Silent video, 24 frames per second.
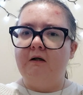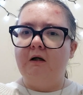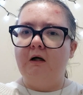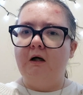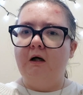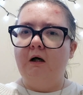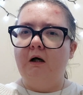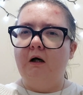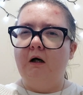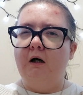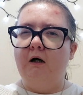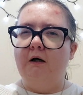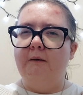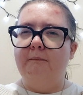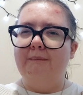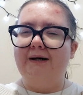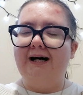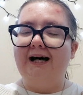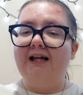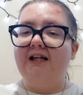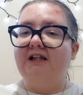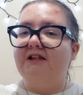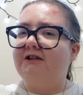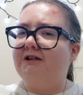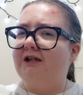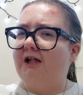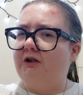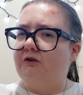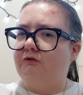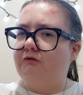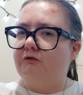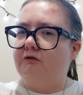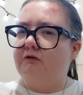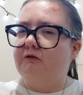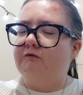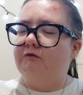
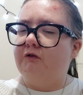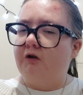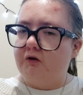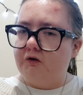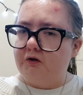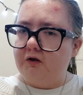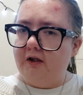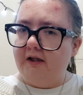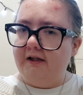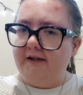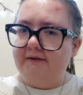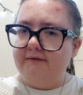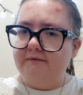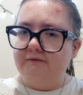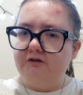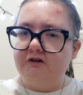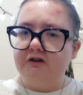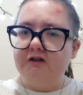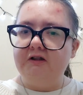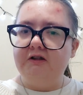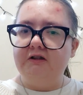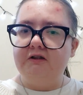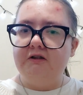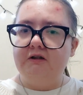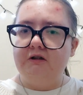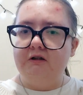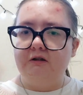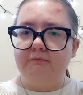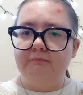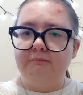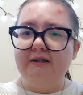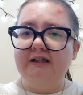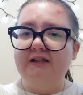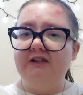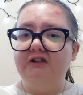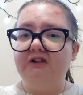Alexandra Rosalind, she's a
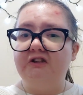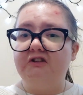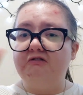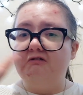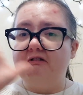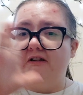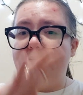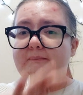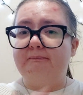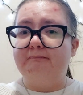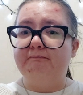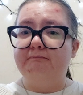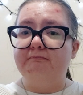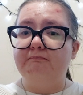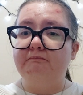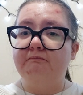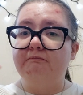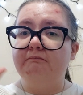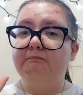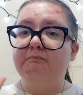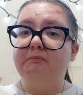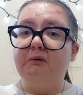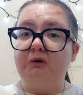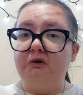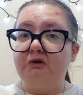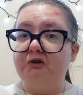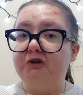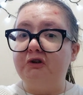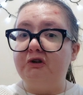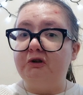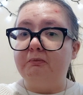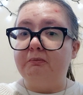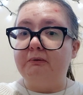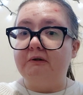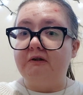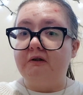mainstream
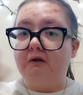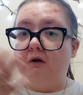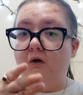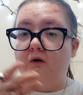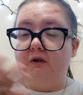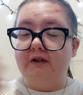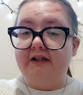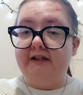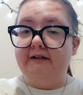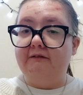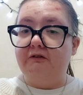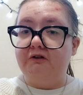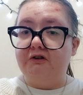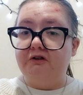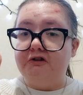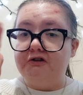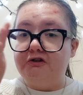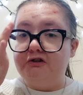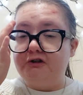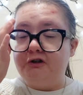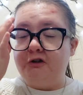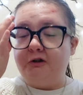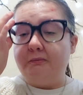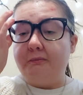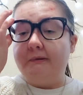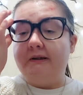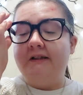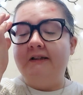booktuber here on YouTube.